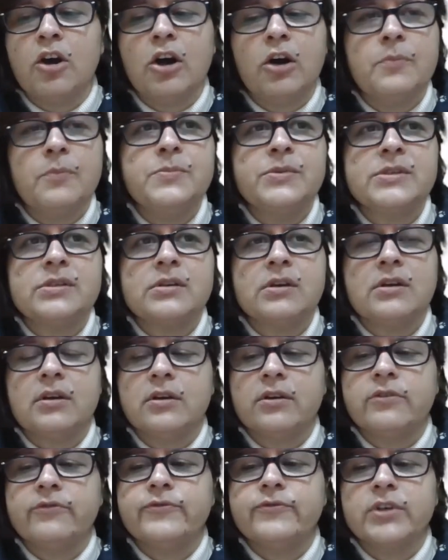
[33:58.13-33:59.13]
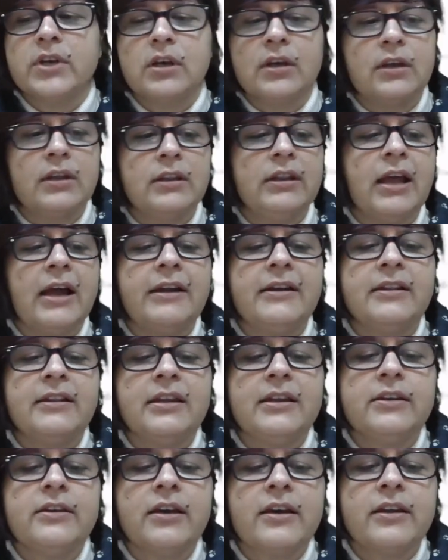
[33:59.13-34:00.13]
observed that
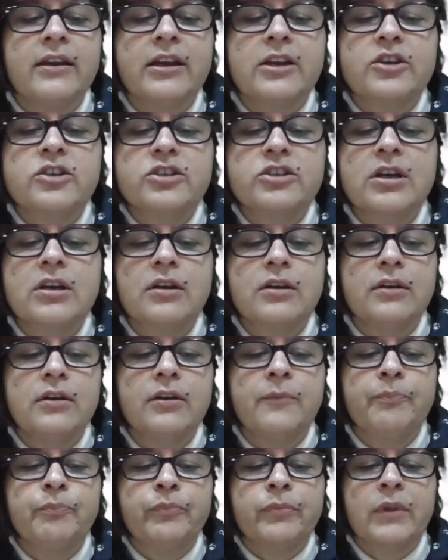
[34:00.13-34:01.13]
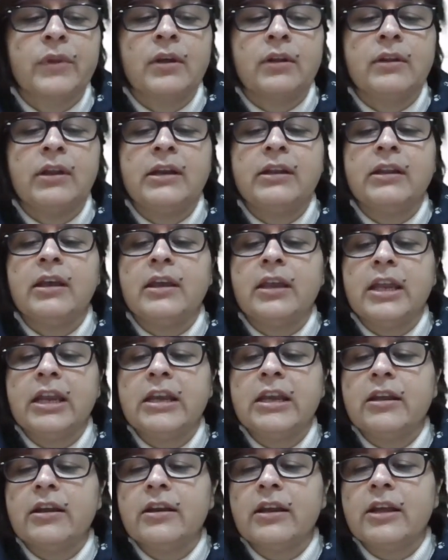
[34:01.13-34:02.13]
the direction that the
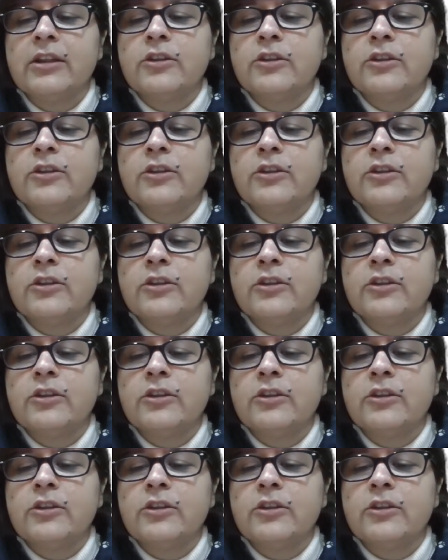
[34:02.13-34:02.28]
Indian